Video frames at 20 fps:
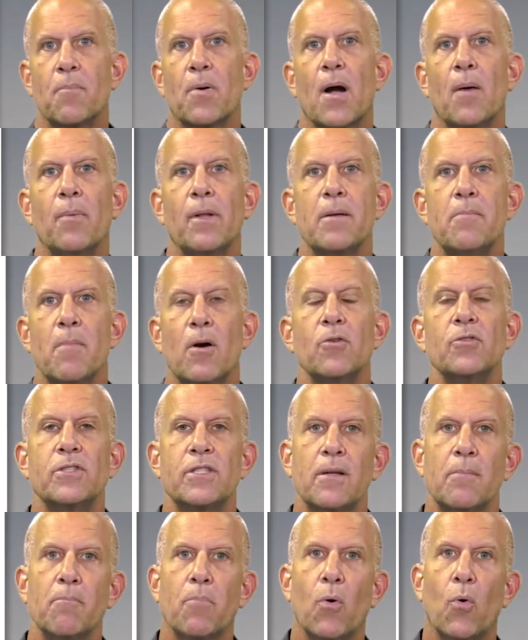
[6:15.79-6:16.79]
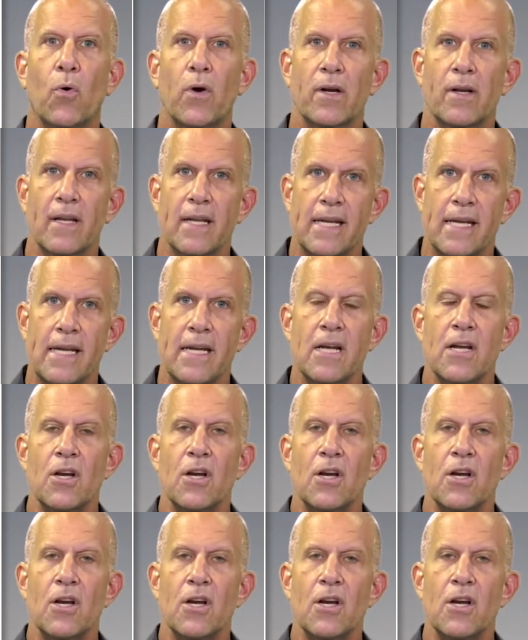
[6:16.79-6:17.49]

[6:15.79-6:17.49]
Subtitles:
probably most importantly,